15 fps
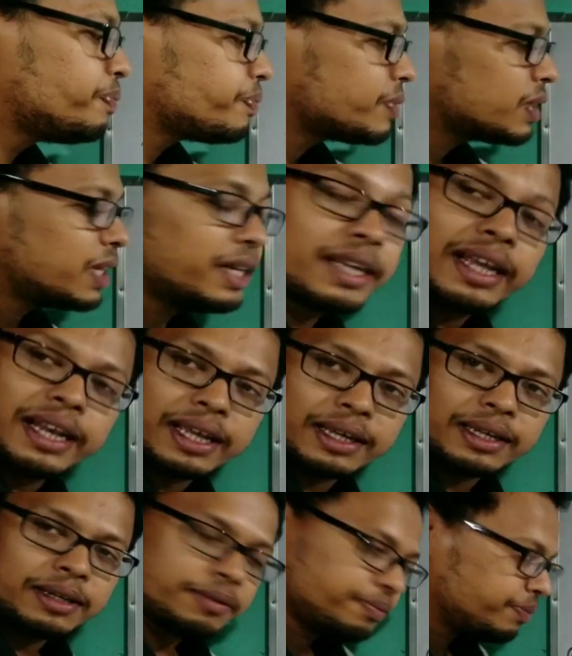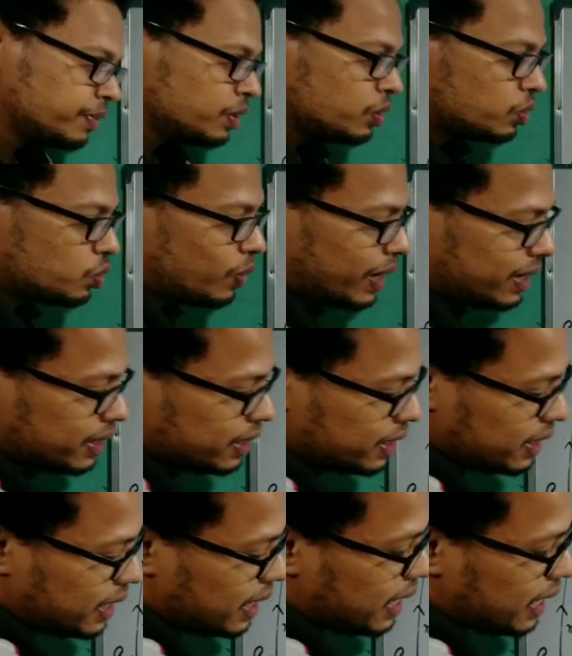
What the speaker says: critical angle. So at critical